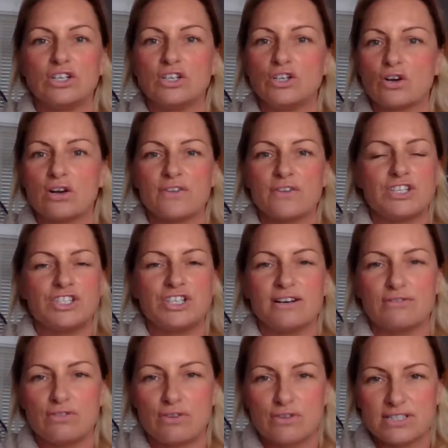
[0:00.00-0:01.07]
look at the
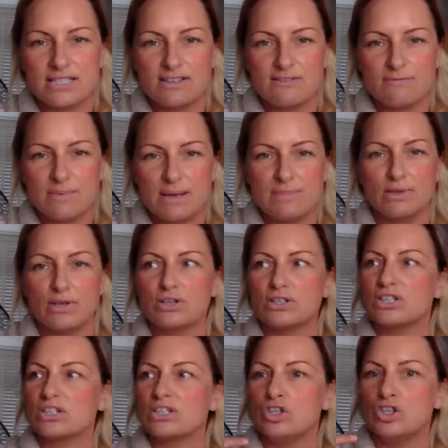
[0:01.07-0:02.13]
generosity of people look
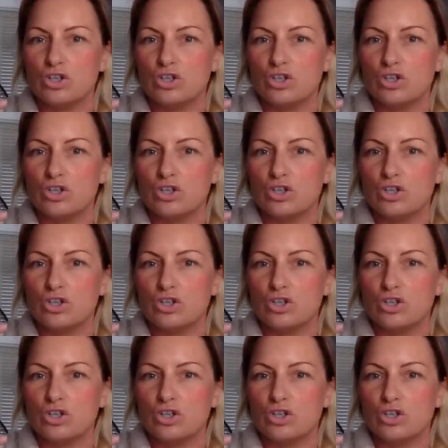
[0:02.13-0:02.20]
at the